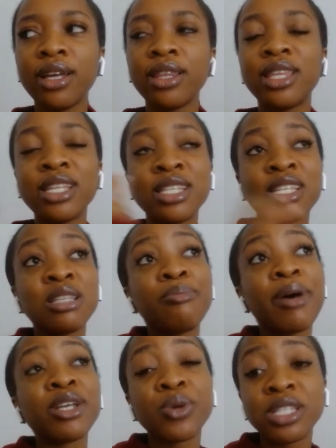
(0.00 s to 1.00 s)
this is the
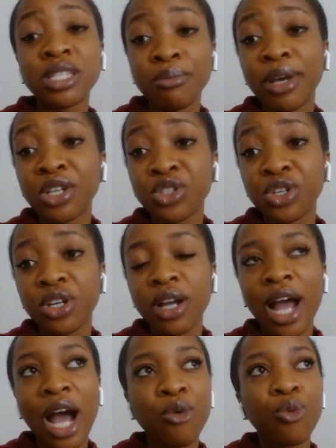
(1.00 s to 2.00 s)
best way to measure
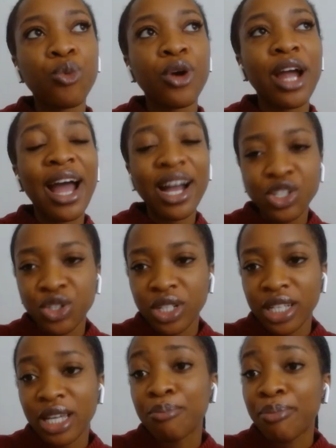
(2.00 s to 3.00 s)
how we're
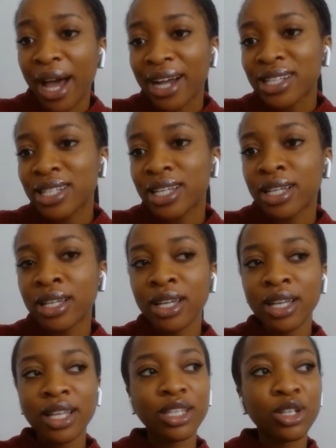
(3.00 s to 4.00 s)
actually impacting
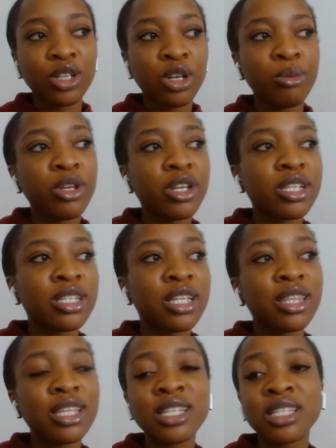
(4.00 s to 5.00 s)
the
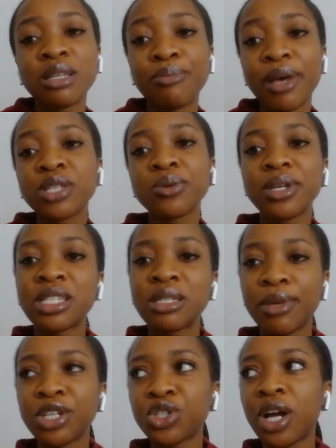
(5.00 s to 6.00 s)
community. This is the best way to
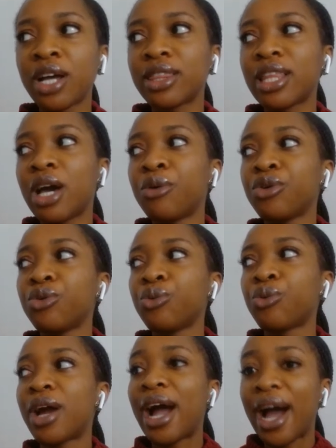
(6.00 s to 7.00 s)
measure that
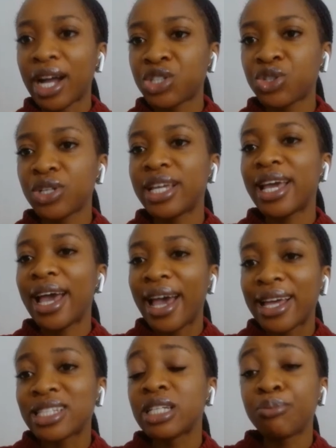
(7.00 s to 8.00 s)
we're actually
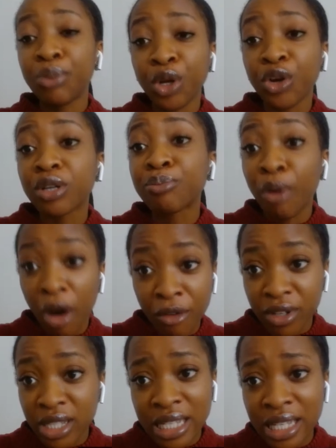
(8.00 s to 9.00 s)
ending period
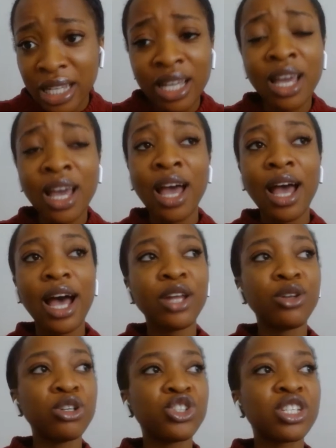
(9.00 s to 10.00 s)
poverty, and
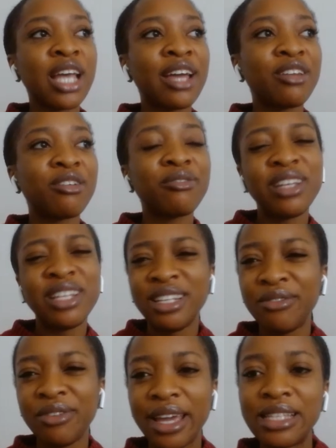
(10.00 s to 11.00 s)
not just kind of
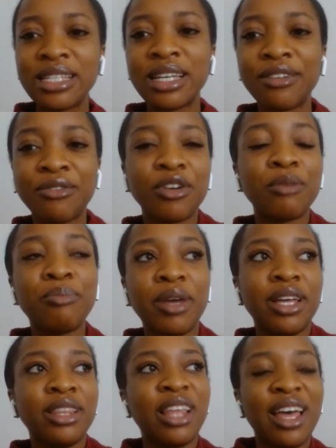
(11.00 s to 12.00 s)
alleviating it for a
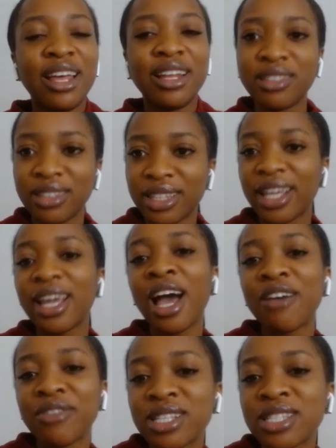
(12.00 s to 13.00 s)
bit and then they having